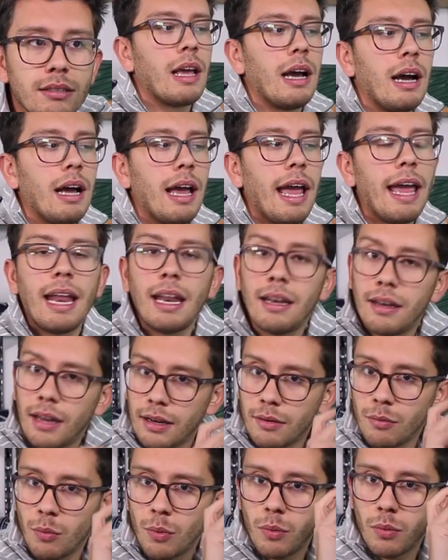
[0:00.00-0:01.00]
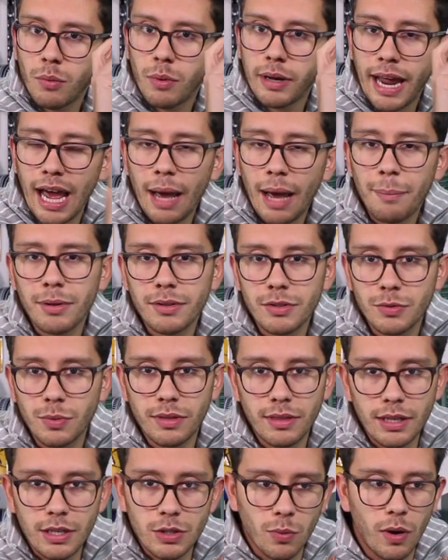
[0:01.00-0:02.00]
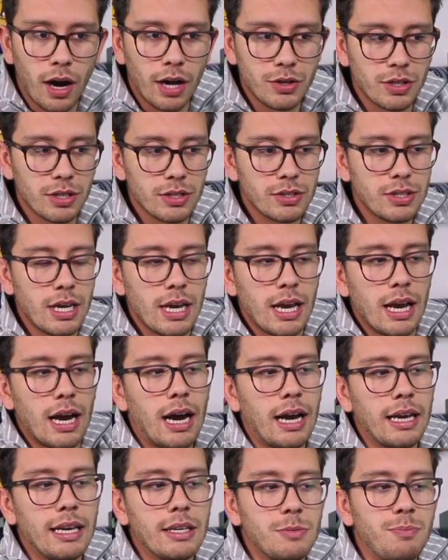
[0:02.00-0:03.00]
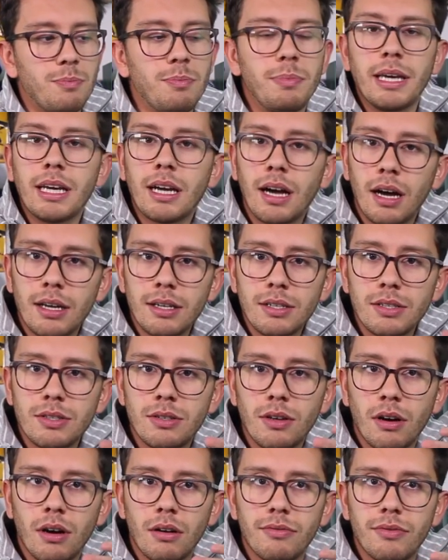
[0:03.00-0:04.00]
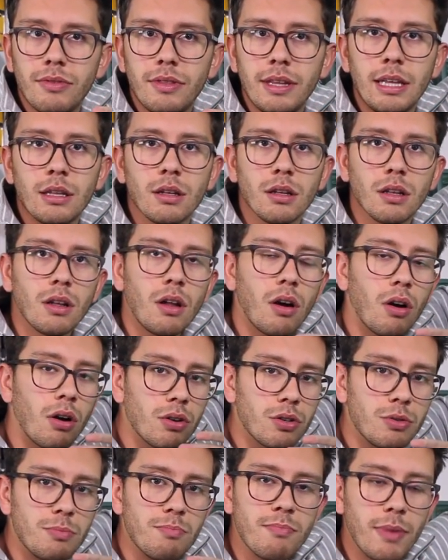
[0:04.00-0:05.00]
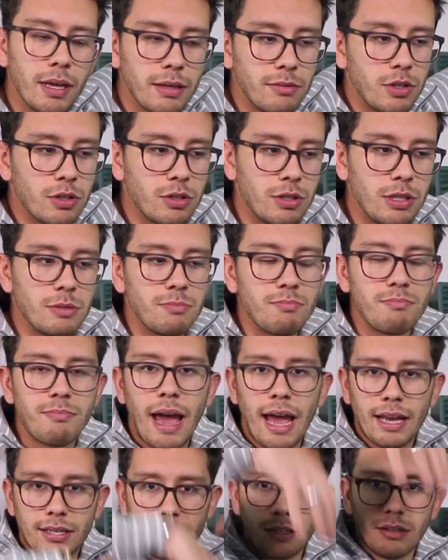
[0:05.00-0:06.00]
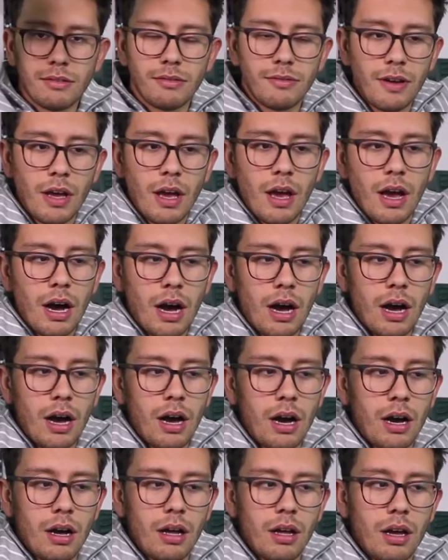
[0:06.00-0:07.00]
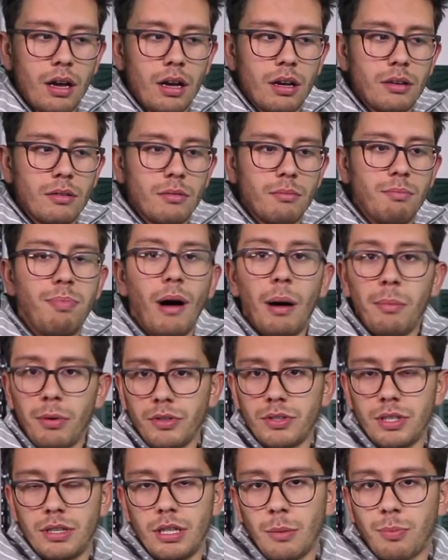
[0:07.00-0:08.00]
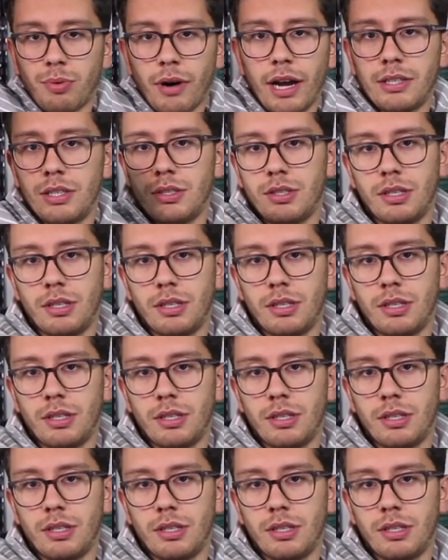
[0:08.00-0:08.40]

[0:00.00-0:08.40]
And what happens with these watches is because of the large, just these massive bubbles in their prices